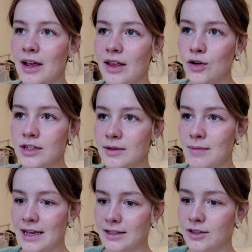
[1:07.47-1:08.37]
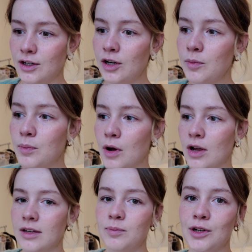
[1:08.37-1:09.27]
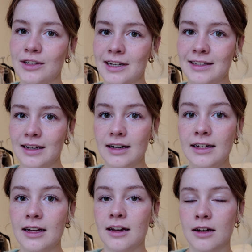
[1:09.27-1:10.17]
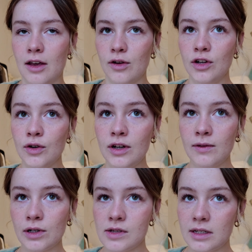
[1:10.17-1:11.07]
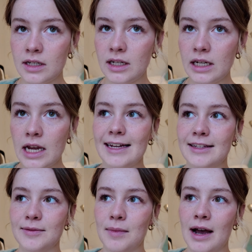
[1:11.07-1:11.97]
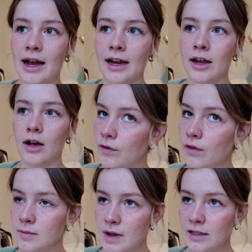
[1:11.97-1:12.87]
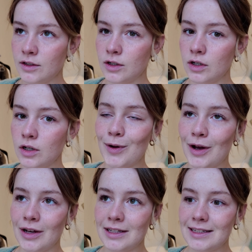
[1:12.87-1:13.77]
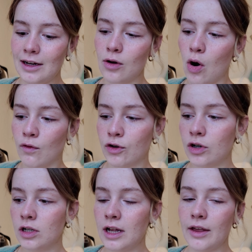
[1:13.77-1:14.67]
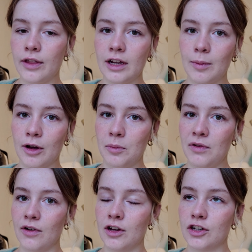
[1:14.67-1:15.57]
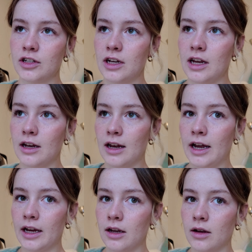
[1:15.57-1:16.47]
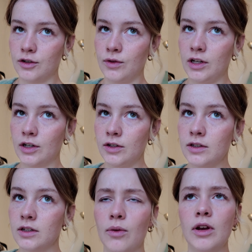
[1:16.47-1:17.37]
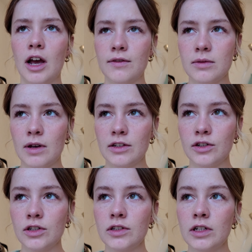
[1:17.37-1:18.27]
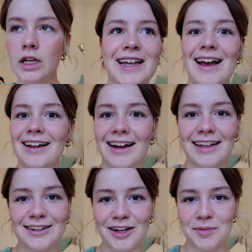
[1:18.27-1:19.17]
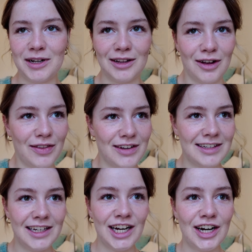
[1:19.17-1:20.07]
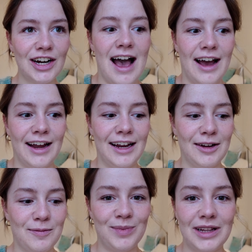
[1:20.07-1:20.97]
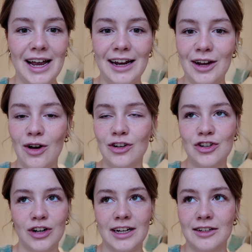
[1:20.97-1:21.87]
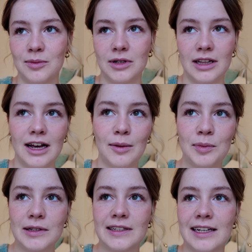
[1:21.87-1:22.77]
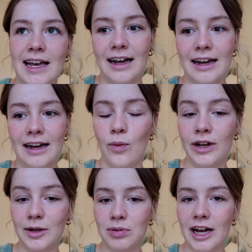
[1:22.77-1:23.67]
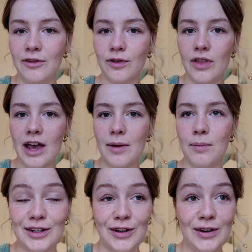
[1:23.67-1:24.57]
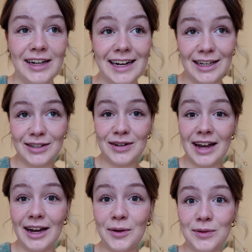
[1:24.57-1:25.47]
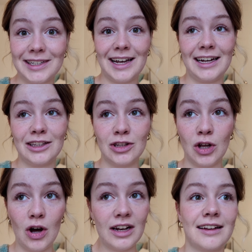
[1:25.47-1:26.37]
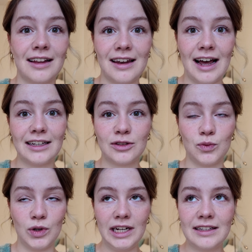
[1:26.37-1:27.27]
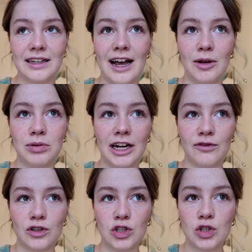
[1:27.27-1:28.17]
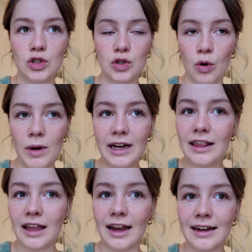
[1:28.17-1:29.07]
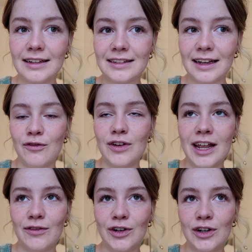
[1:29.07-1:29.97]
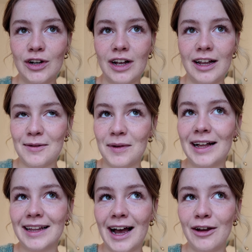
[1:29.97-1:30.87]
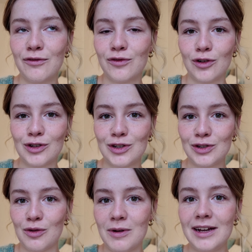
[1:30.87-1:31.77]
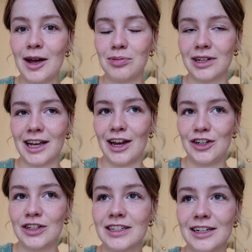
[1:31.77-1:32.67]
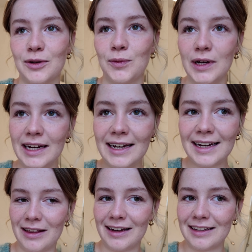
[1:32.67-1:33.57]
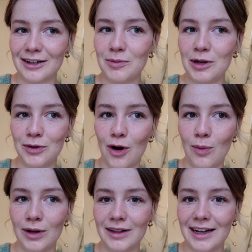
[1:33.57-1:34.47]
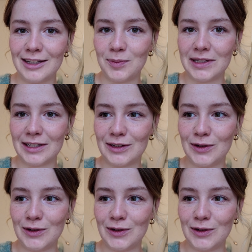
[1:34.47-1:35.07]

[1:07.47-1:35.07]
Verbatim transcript: my third semester, but because I studied at another university, it's my fifth semester. But in overall, I think I'm gonna be finished in like in two years, three and a half semesters. Yeah, like it's gonna be a lot this year. I'm planning on joining some clubs. I already applied for them. So yesterday was a lot. I think the last weeks I applied for so many things. I've never in my life wrote so many applications in a week, but I think it's gonna be normal as a business